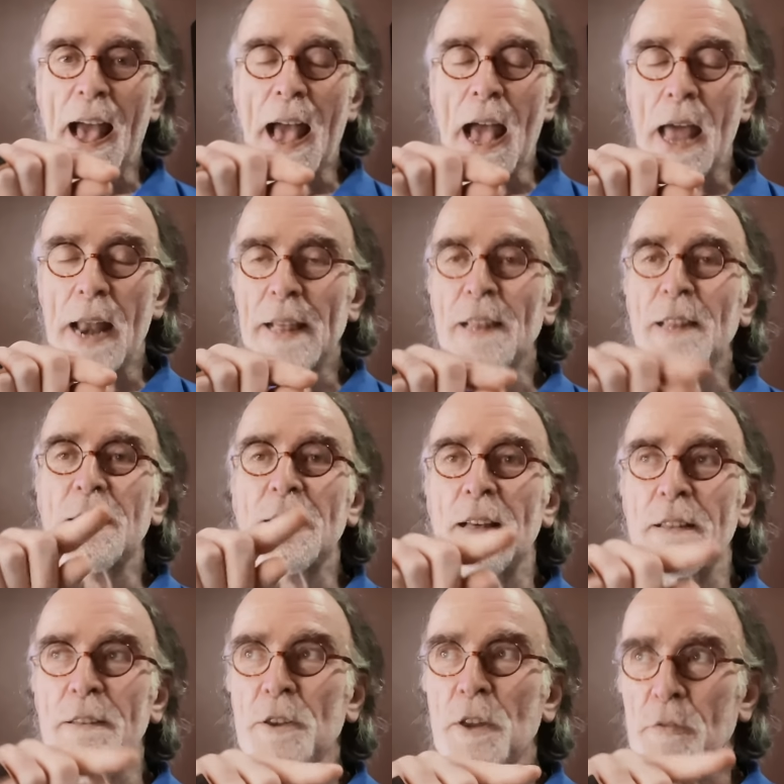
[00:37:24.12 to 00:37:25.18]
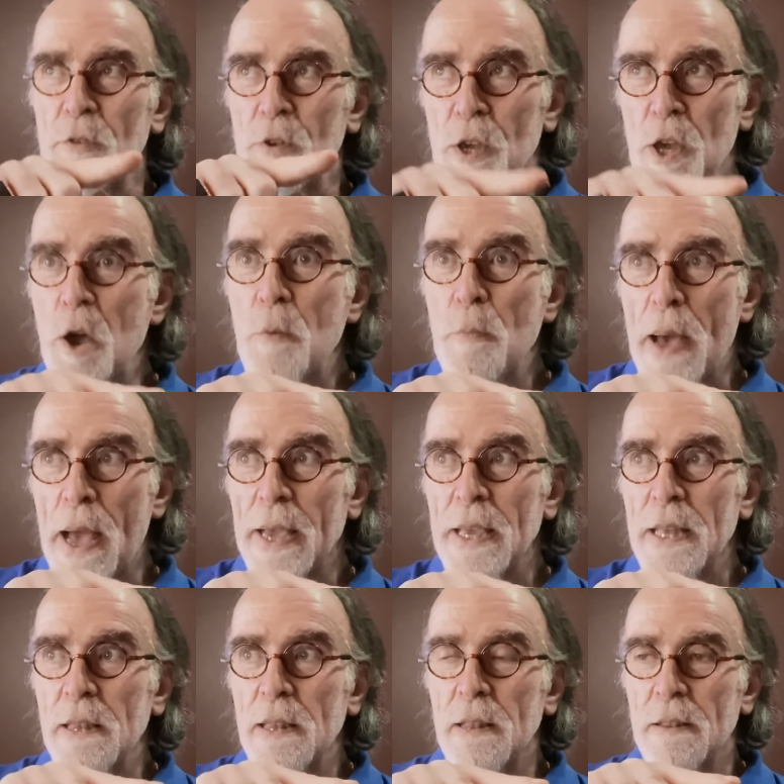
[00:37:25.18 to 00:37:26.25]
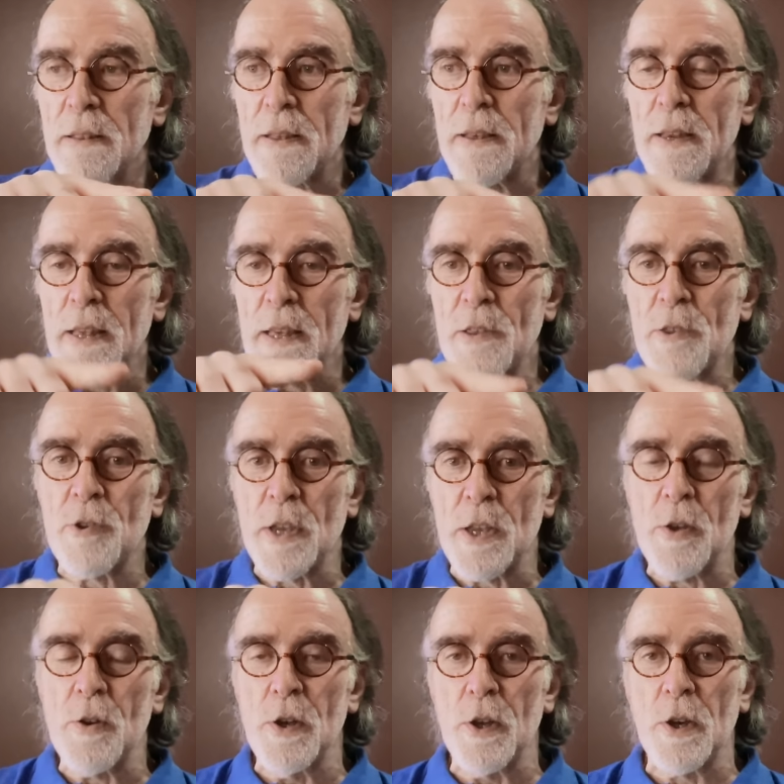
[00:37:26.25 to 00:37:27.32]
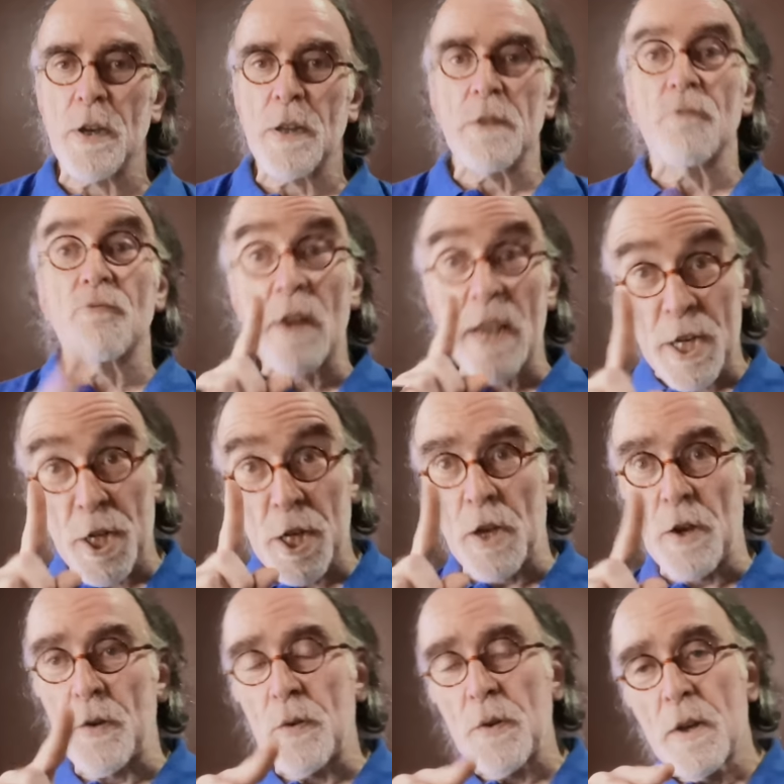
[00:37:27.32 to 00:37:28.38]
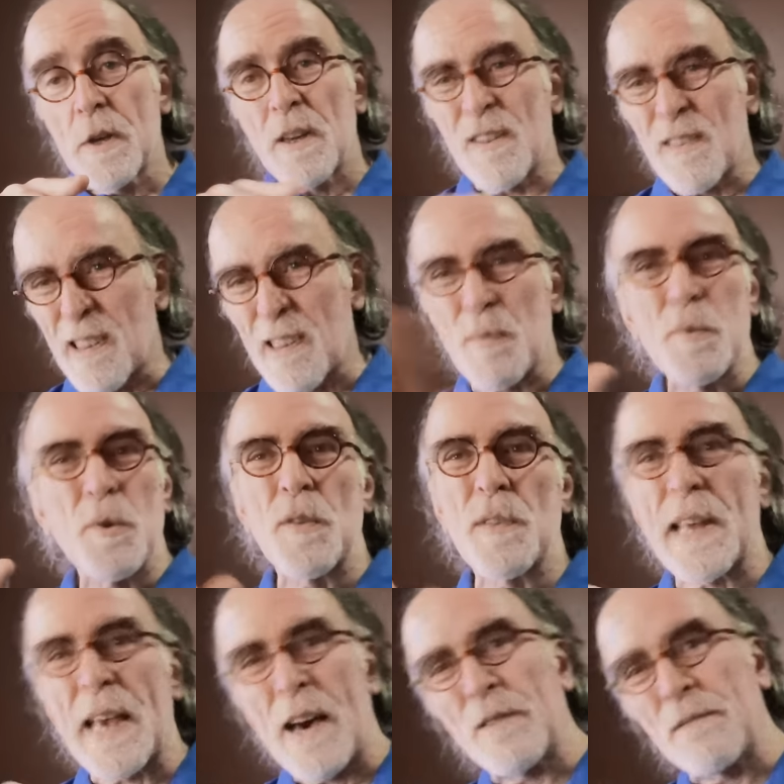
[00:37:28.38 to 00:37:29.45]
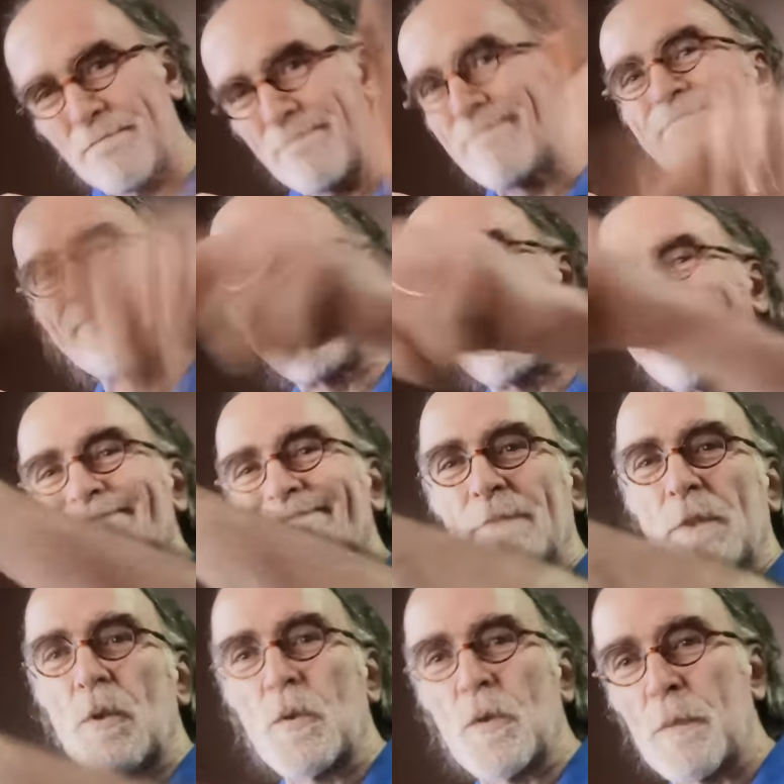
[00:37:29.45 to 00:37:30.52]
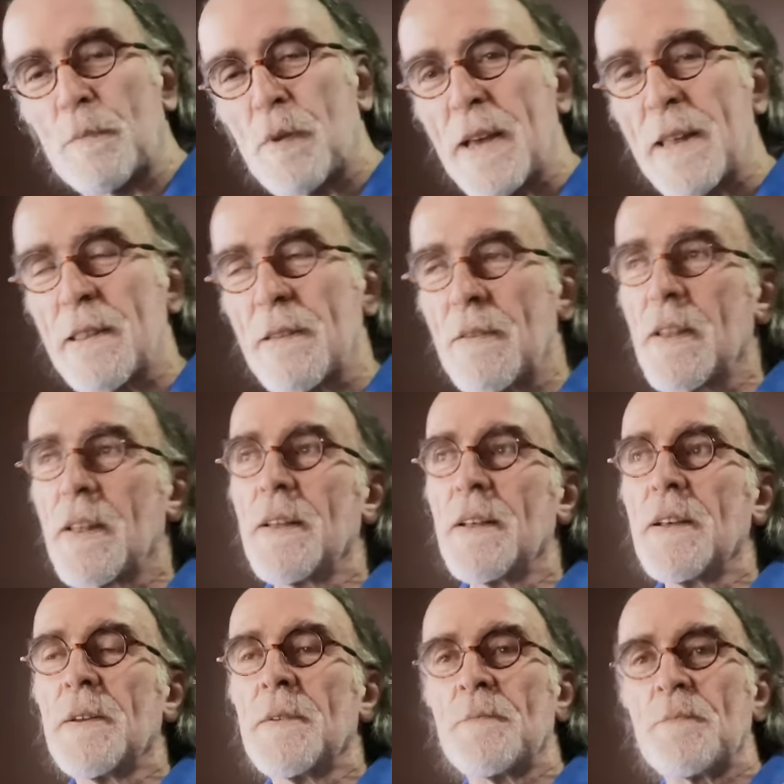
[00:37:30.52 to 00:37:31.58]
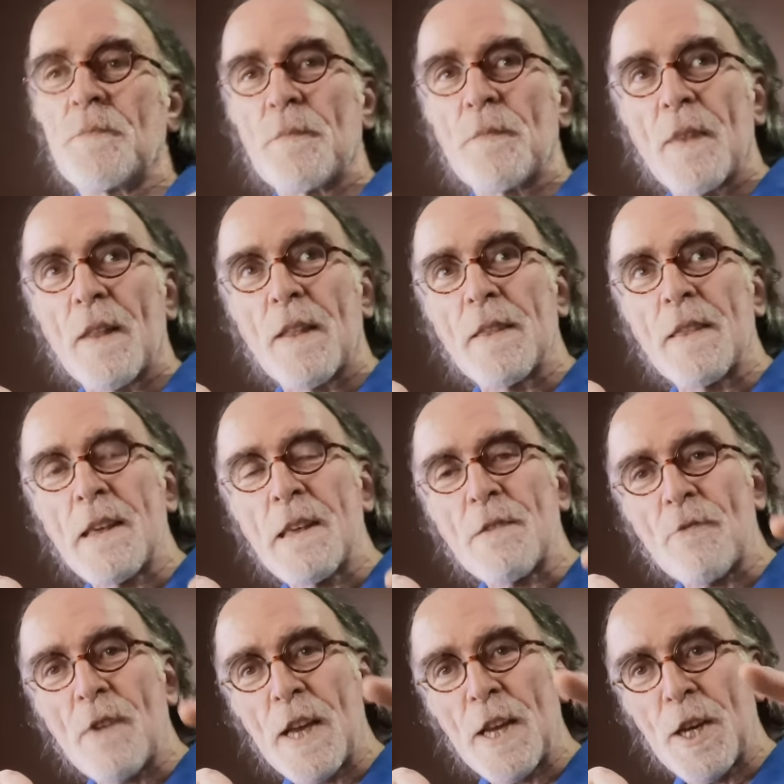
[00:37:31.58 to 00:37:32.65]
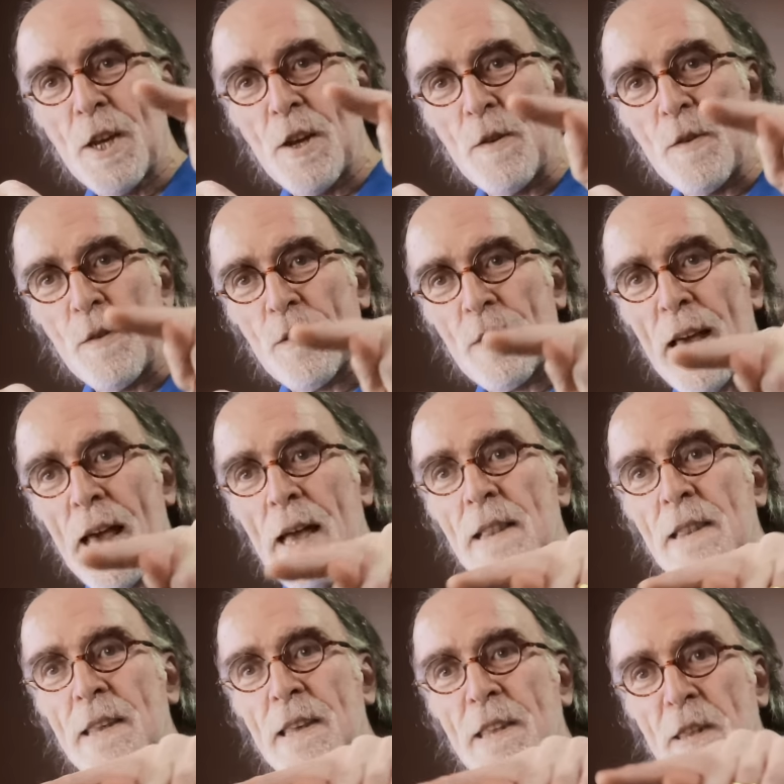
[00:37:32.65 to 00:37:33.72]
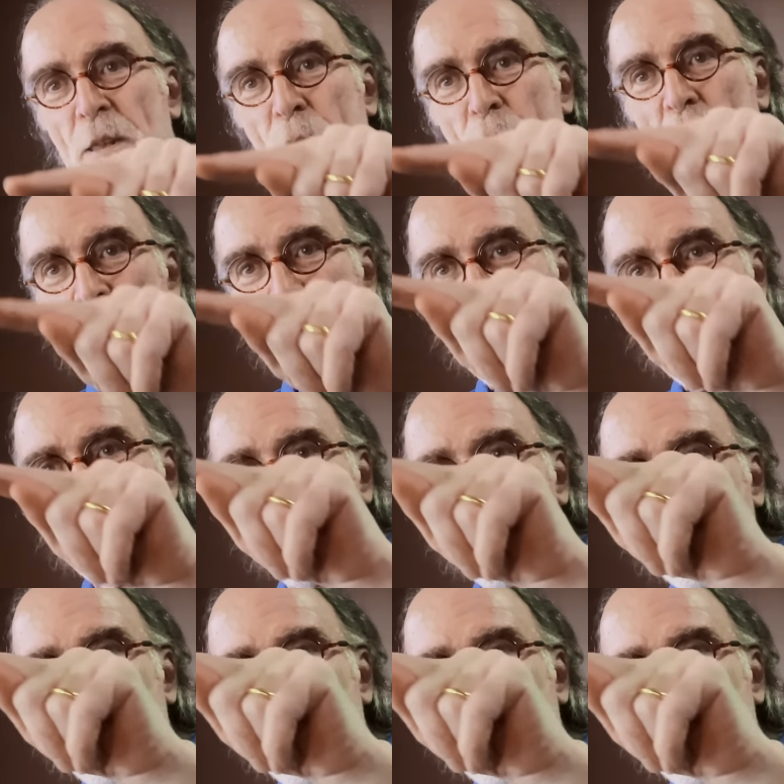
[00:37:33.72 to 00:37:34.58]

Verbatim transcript: And it's, you know, if you go back in, in history and you look at the ratio, because it smooths out all the price, these ratios anticipate